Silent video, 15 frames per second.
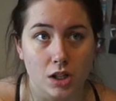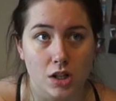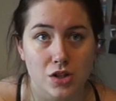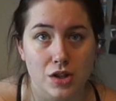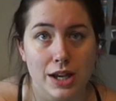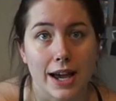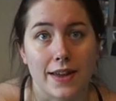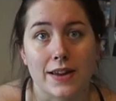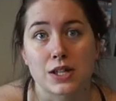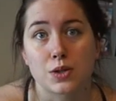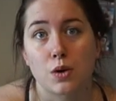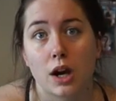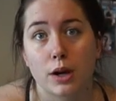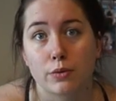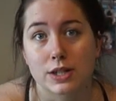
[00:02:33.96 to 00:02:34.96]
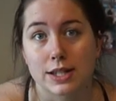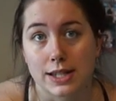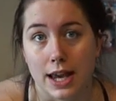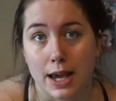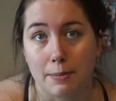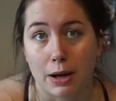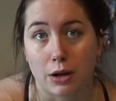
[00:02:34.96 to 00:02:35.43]
So yeah, that's what I would
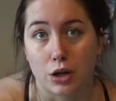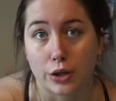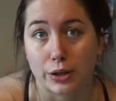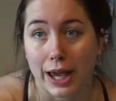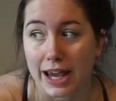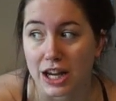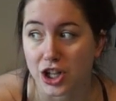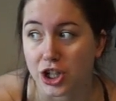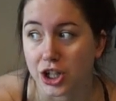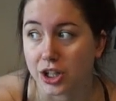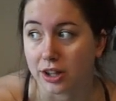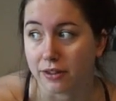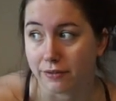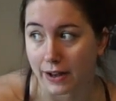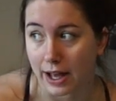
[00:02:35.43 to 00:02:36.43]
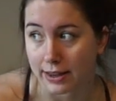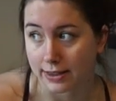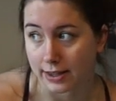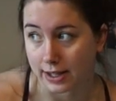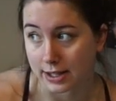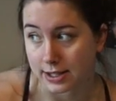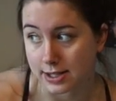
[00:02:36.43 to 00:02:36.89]
say about location and the fact
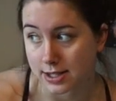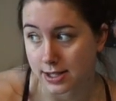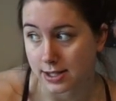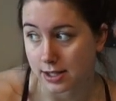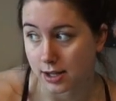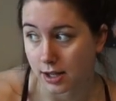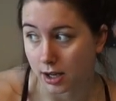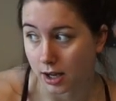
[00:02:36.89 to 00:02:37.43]
that it's